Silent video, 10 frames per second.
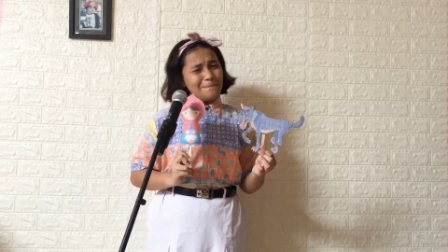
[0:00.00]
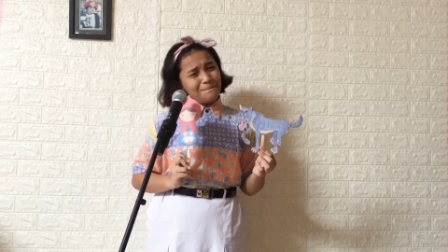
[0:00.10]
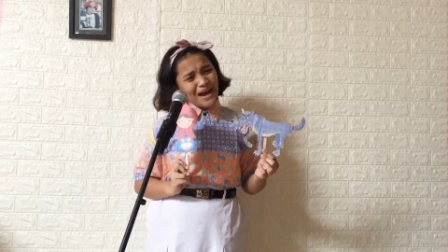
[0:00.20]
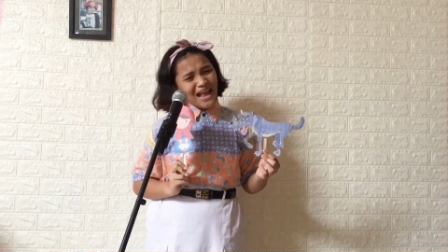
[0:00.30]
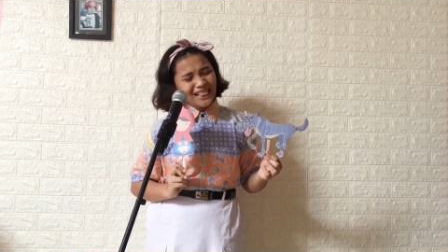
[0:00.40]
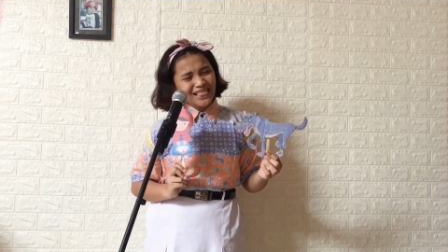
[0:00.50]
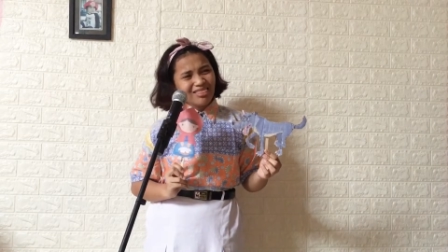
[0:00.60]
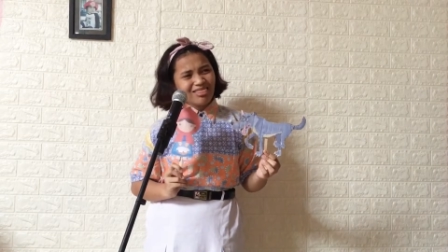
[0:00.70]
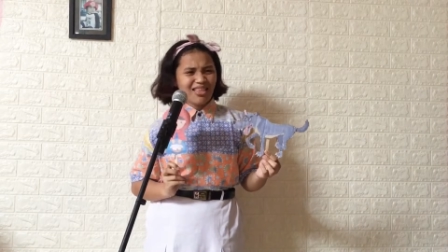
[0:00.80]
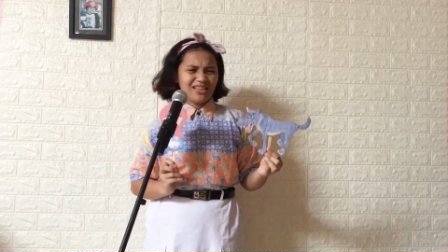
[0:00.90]
But
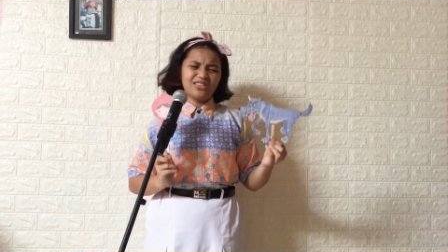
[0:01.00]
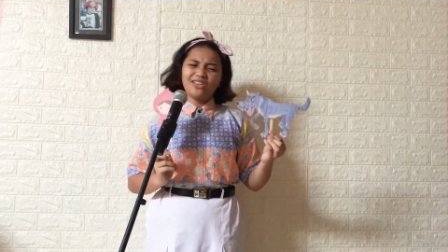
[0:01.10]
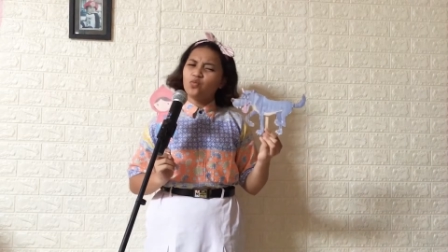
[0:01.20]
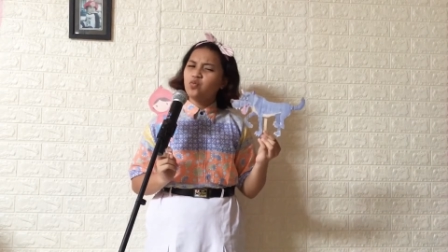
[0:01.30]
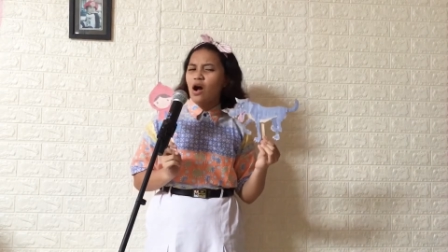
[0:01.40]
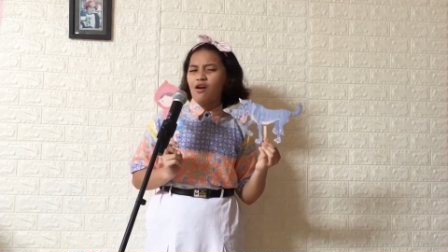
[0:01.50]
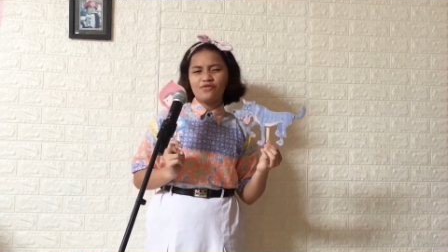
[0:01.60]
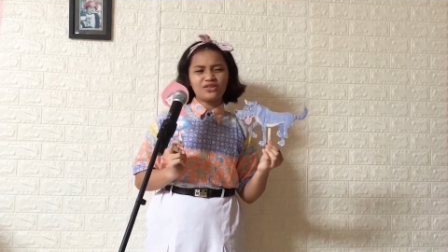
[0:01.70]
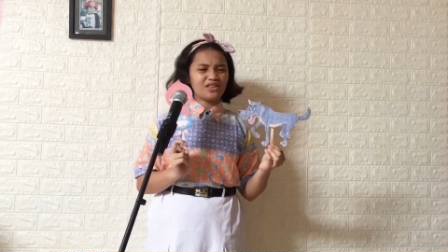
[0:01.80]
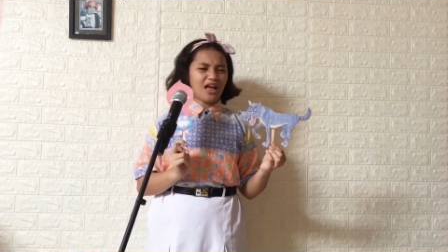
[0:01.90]
the wolf
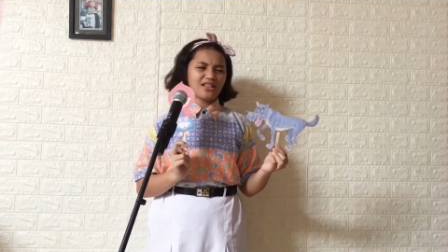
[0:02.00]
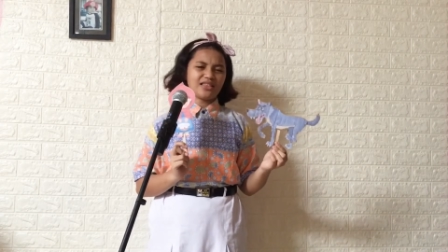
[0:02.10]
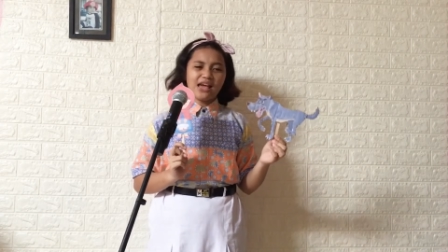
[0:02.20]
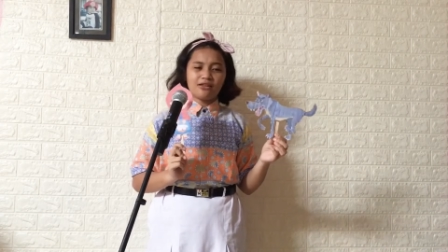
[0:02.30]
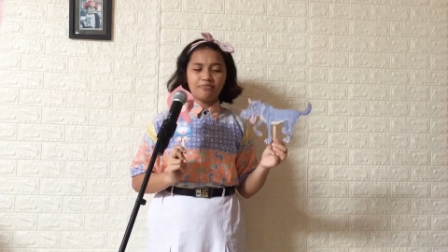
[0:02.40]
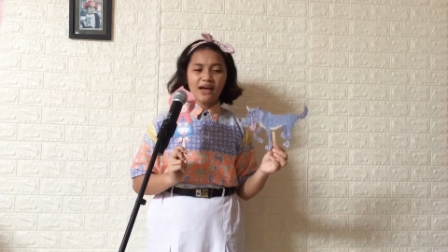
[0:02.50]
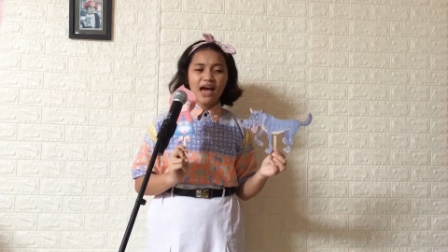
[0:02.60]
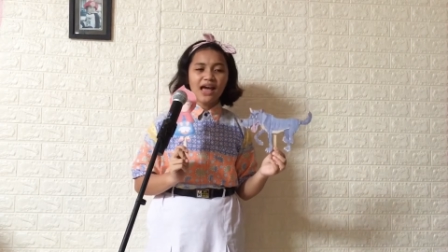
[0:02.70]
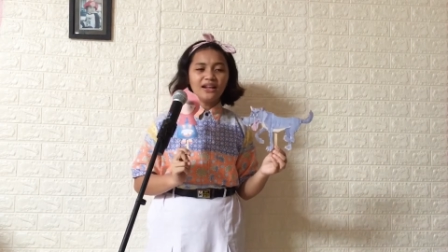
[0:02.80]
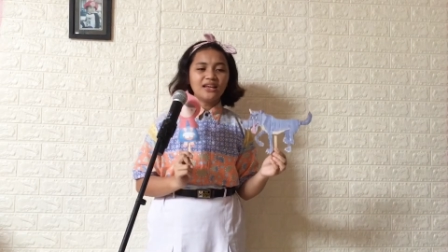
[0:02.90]
was not that
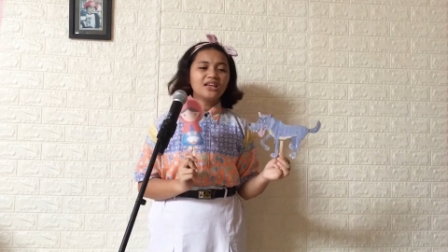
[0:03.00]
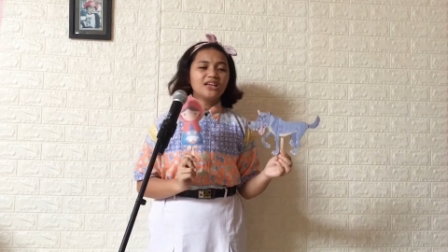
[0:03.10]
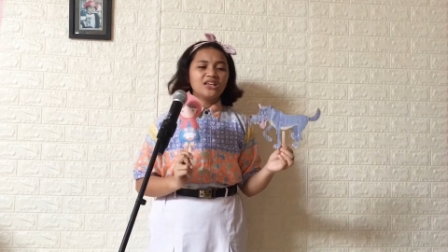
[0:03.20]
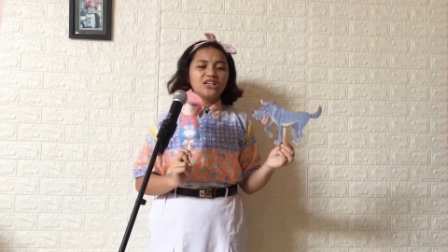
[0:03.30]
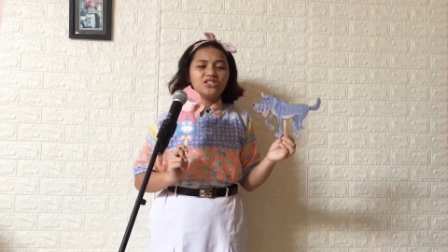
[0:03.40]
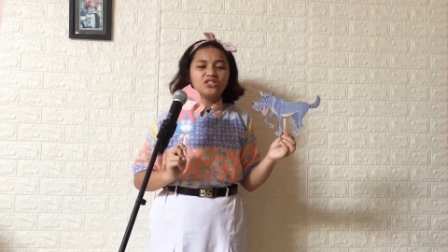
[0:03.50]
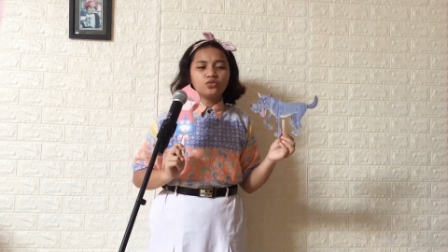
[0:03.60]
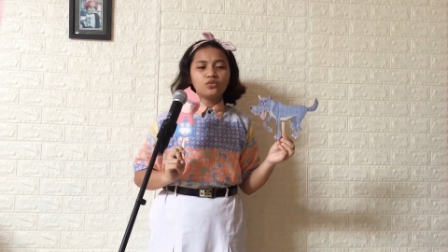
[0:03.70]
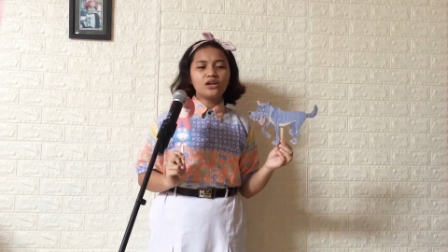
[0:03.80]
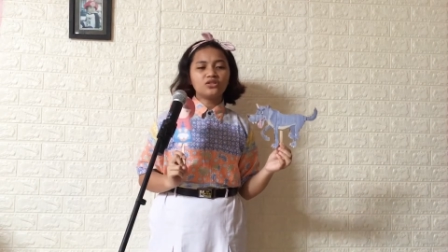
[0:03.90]
bad. He
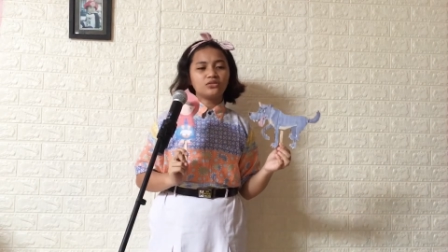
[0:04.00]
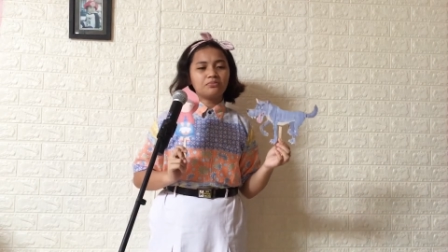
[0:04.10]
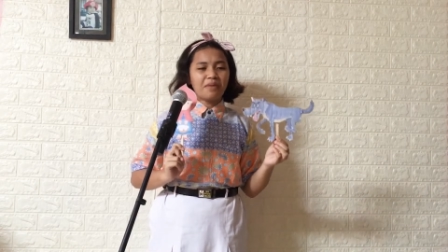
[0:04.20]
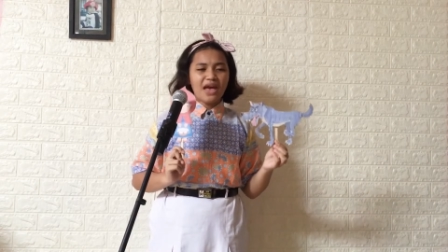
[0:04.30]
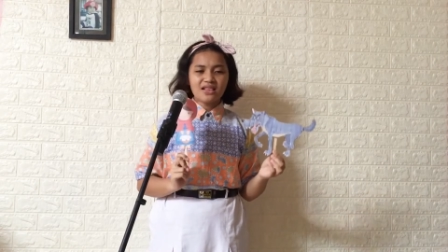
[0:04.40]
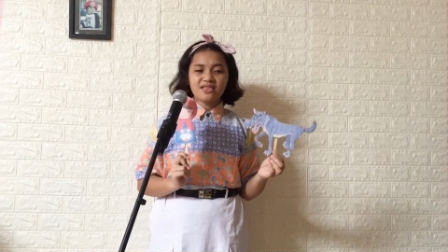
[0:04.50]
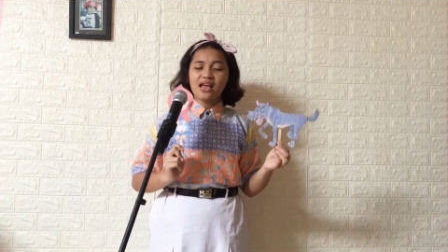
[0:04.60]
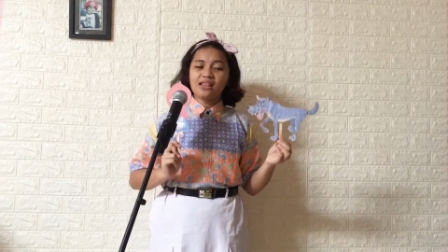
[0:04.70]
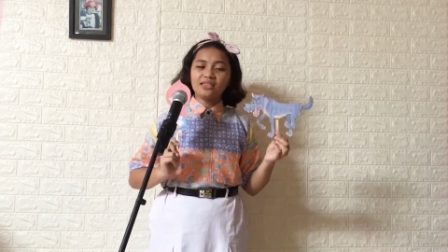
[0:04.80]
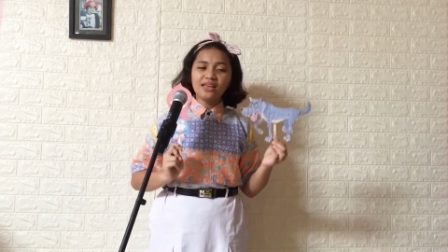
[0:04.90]
just wanted to meet
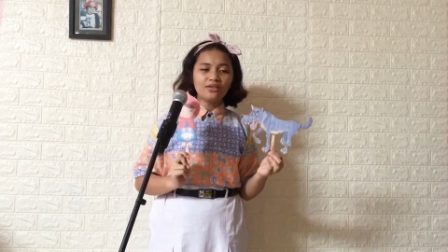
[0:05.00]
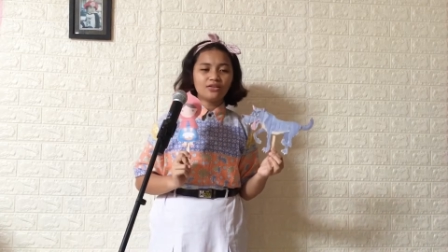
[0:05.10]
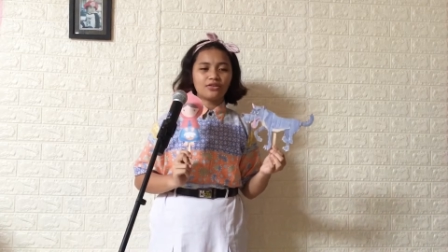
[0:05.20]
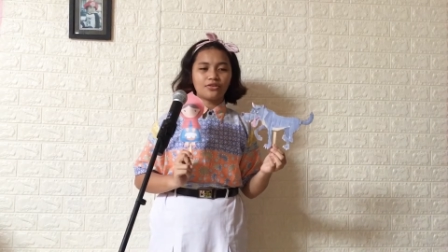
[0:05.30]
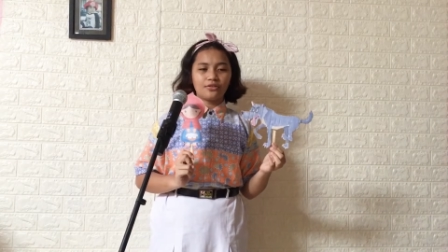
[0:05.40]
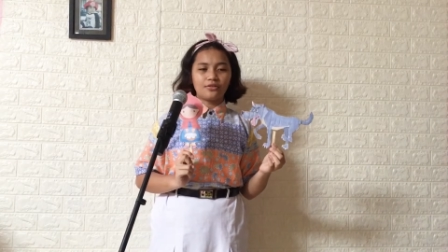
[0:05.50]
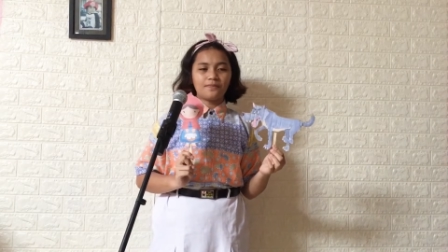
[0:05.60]
that little girl.